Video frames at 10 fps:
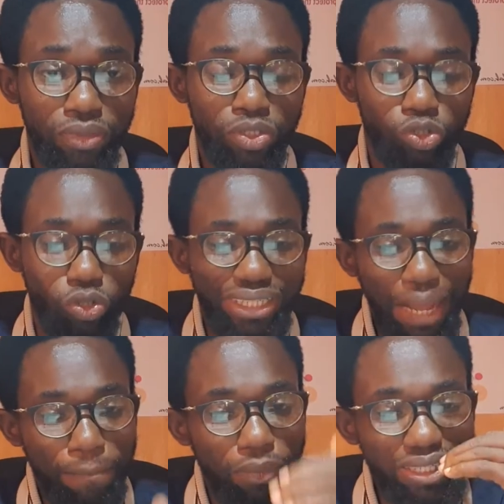So there
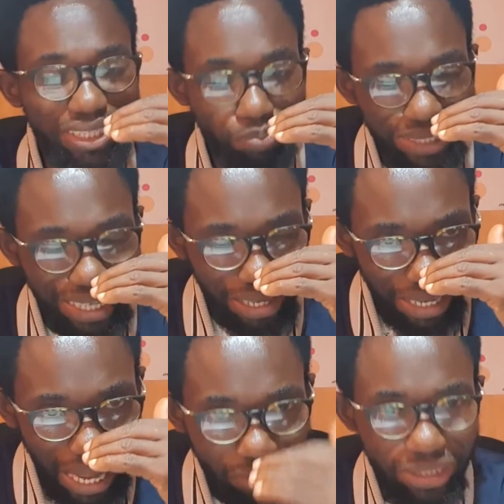must be
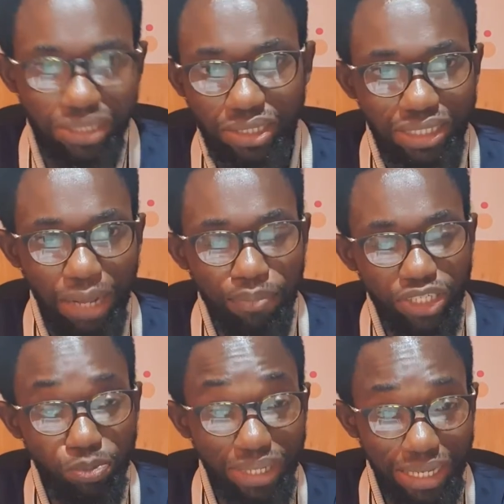clarity. There
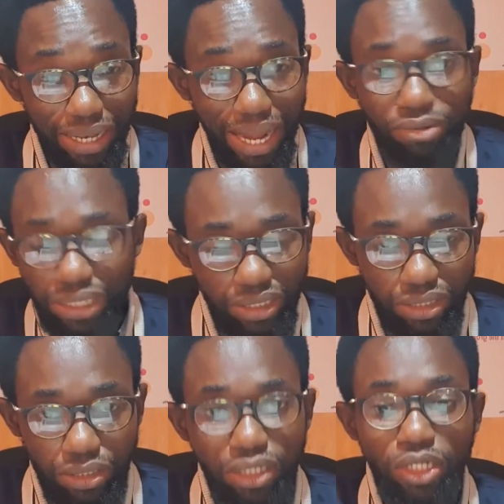must be
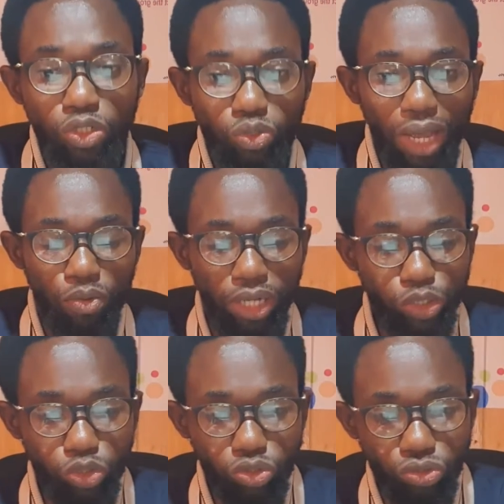clarity. So I want
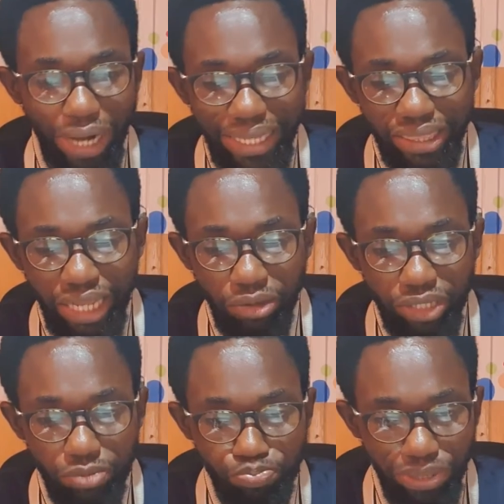you to write down
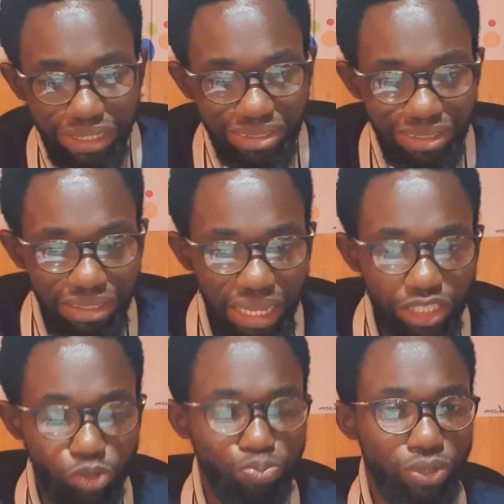the
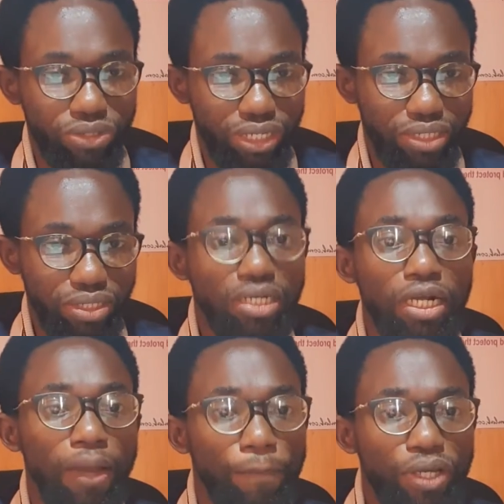business process.
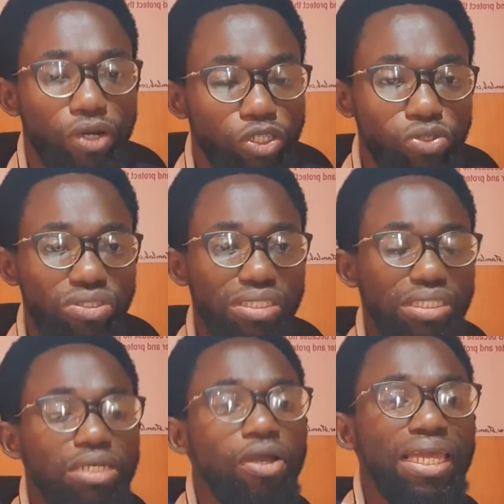Because you
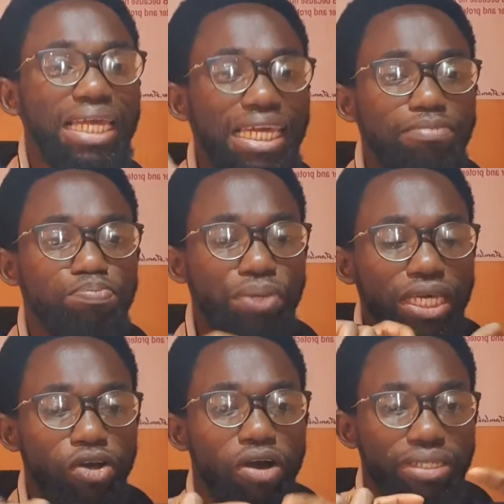see, in
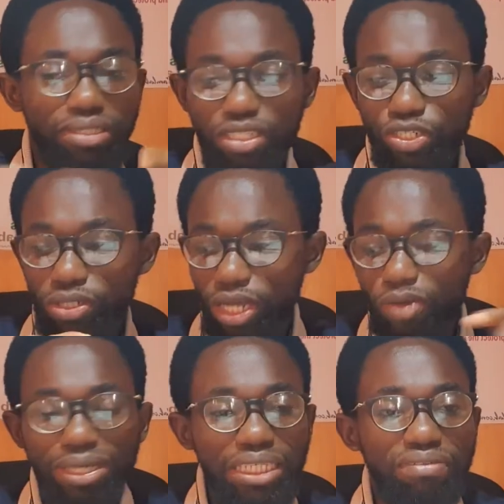big organizations, I
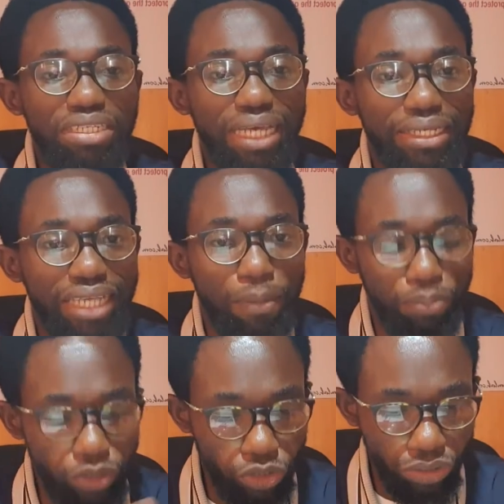always give these
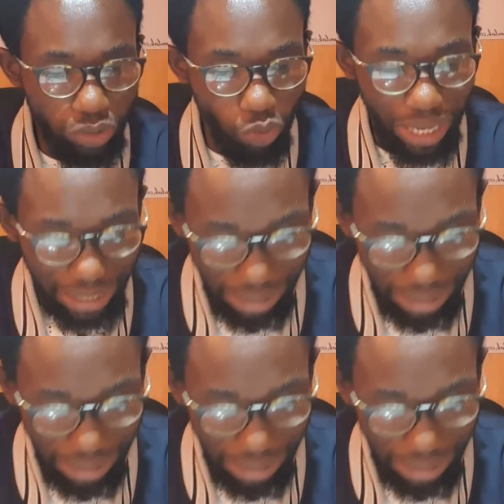examples during Work and